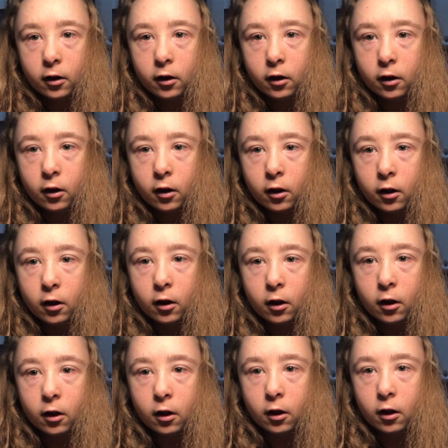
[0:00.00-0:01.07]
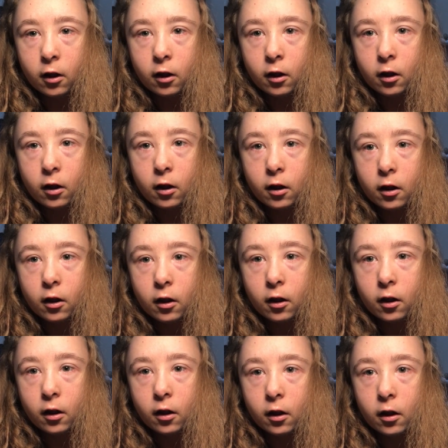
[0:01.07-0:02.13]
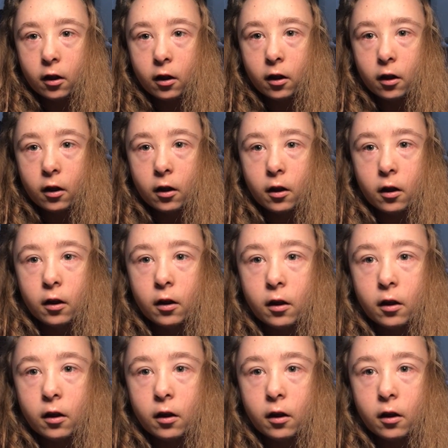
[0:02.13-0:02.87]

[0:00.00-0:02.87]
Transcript: Nobody speaks.